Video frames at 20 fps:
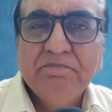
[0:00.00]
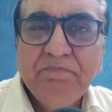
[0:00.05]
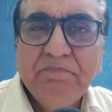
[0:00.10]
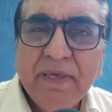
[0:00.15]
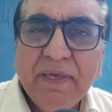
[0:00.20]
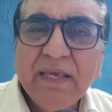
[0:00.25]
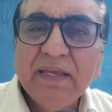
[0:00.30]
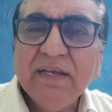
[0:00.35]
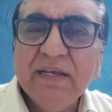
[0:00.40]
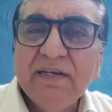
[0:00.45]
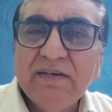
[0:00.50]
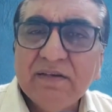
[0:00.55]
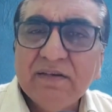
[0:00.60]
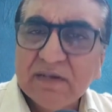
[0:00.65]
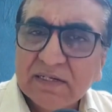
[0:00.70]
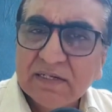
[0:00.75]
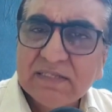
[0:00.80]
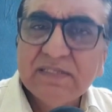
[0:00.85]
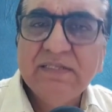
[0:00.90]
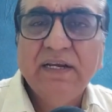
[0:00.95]
Being
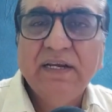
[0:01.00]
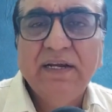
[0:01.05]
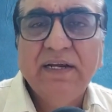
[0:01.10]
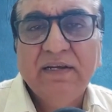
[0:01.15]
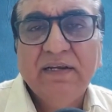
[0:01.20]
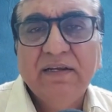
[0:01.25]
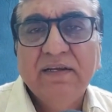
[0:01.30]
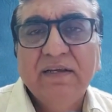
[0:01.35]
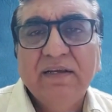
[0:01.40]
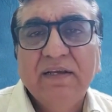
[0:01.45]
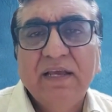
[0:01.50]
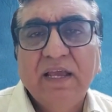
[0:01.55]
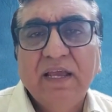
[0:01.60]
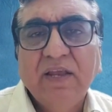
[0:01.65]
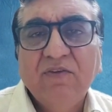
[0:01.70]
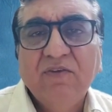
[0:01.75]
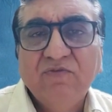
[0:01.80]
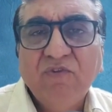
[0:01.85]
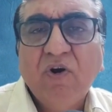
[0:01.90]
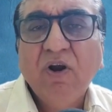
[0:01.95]
interested
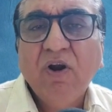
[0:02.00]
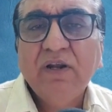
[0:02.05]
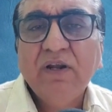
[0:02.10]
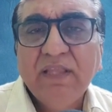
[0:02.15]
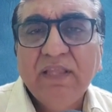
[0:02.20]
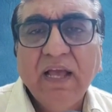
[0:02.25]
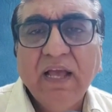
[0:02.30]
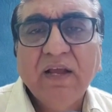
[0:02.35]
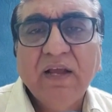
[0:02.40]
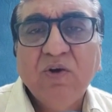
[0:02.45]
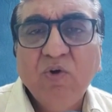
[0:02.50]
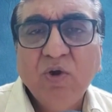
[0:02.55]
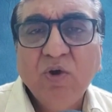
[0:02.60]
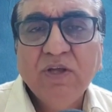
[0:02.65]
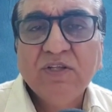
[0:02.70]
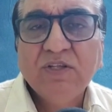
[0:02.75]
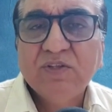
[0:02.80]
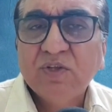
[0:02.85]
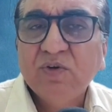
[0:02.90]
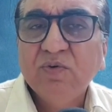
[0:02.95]
in what they are
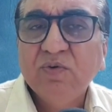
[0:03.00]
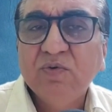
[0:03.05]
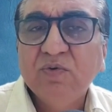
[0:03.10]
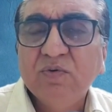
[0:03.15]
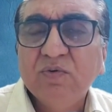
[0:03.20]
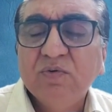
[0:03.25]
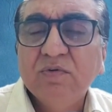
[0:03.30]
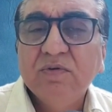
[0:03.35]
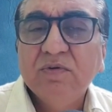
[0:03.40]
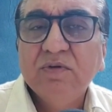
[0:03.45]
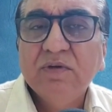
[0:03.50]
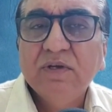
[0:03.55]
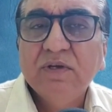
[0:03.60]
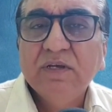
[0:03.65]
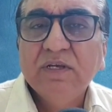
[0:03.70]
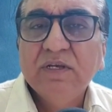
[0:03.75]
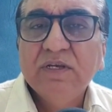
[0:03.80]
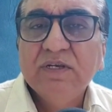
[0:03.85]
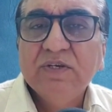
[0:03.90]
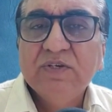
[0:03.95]
going through
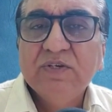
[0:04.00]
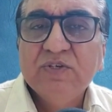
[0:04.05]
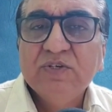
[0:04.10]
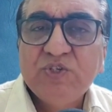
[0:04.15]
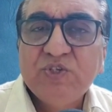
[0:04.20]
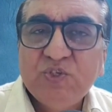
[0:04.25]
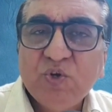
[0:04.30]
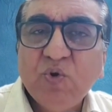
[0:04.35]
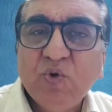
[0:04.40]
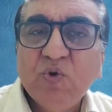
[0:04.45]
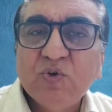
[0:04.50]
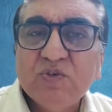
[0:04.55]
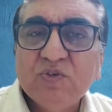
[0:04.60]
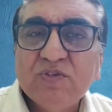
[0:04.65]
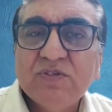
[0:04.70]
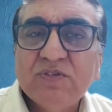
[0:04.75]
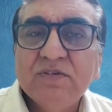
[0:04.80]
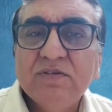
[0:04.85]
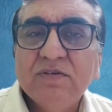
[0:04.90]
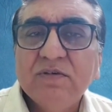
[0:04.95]

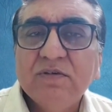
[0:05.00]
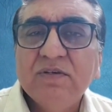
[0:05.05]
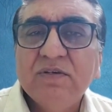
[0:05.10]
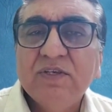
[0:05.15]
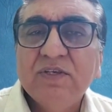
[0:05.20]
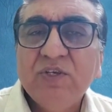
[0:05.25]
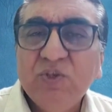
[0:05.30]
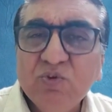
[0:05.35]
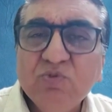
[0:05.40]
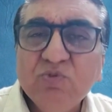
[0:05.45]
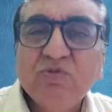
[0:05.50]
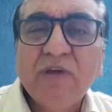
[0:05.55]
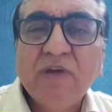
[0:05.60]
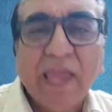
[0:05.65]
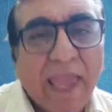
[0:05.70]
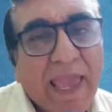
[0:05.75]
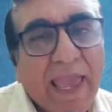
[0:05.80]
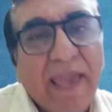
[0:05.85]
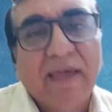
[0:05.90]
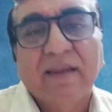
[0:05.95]
shows you
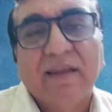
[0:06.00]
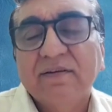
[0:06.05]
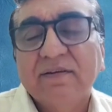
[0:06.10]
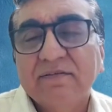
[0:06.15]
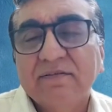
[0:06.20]
care